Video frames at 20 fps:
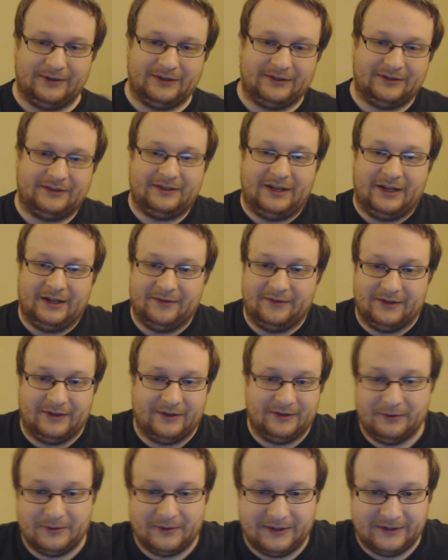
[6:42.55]
because it's kind of an
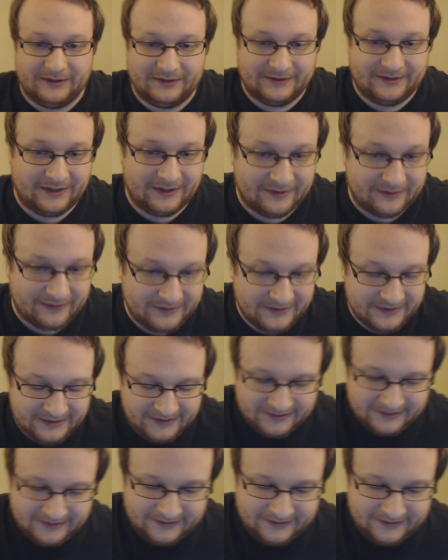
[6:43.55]
annoying sound